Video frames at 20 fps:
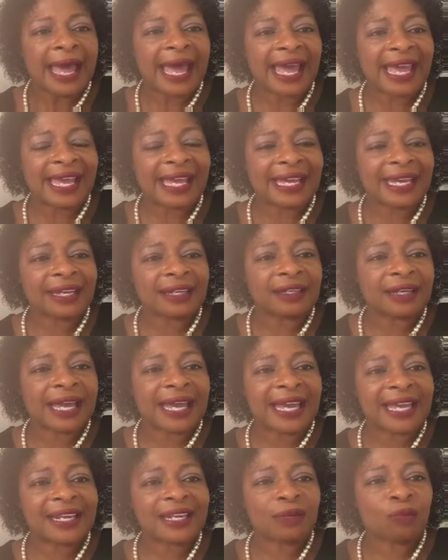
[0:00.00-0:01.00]
And
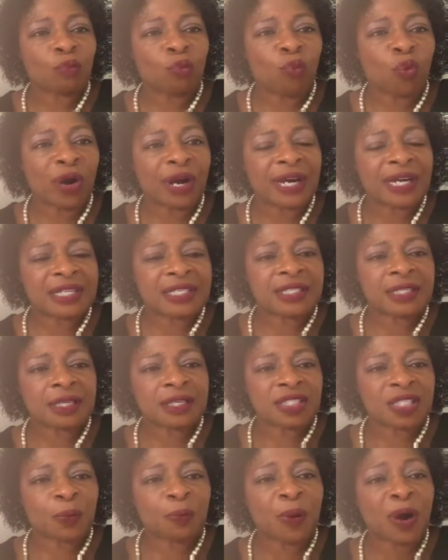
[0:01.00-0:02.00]
it was
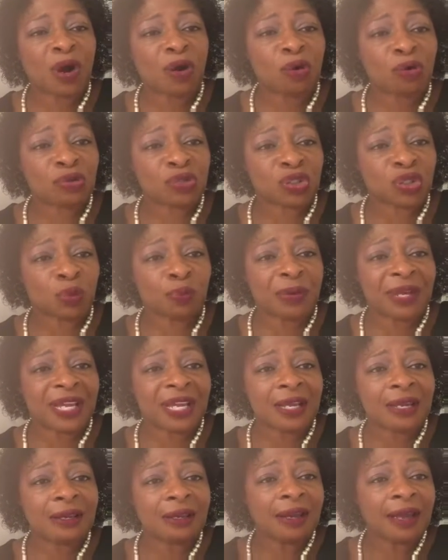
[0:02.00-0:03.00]
supposed to
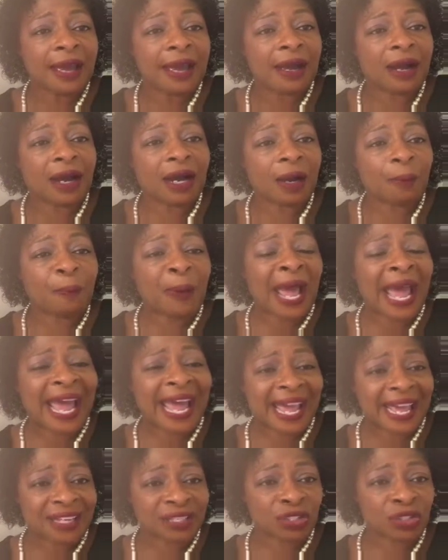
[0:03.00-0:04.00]
be
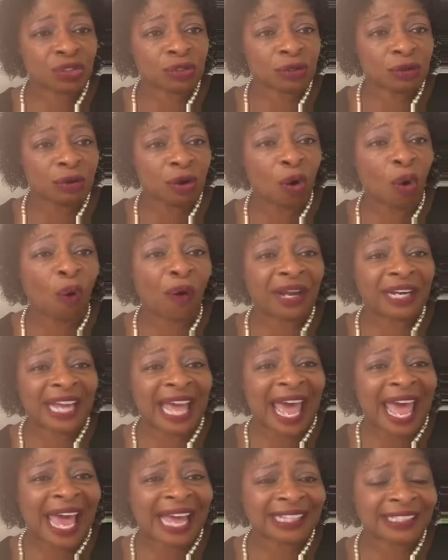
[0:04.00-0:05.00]
passed or
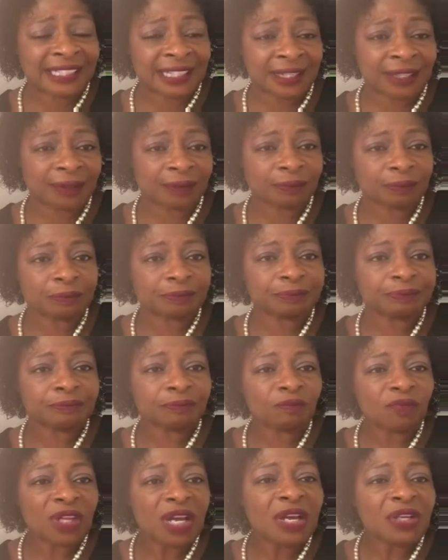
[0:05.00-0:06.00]
enacted
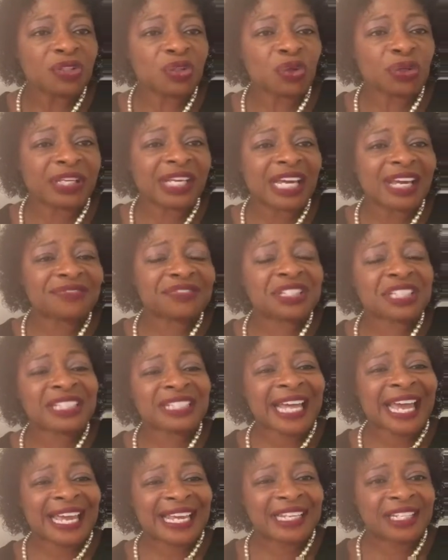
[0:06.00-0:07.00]
to give
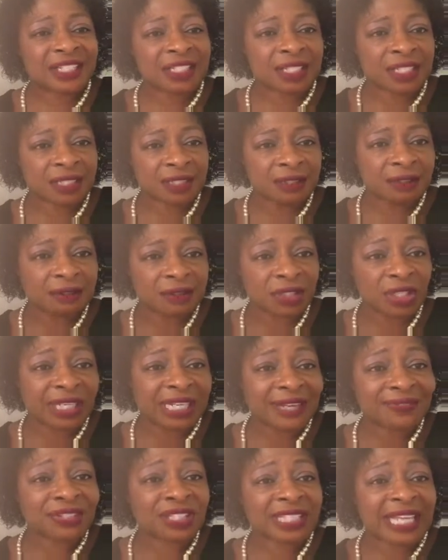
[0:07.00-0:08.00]
states, to
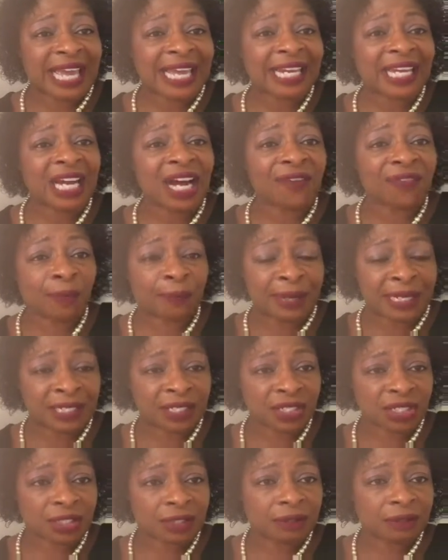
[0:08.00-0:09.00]
give state
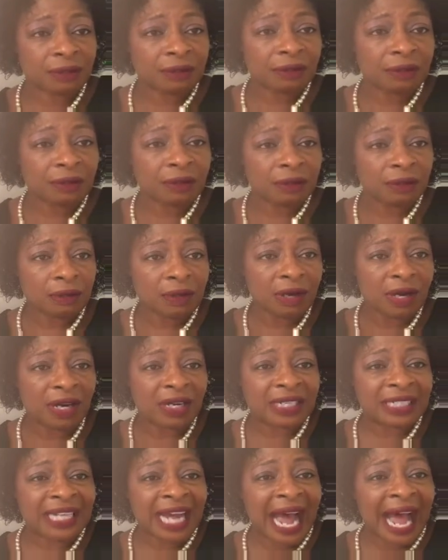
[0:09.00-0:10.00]
governments
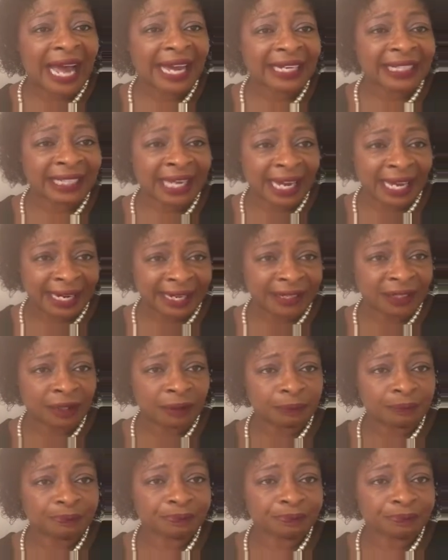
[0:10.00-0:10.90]
a guideline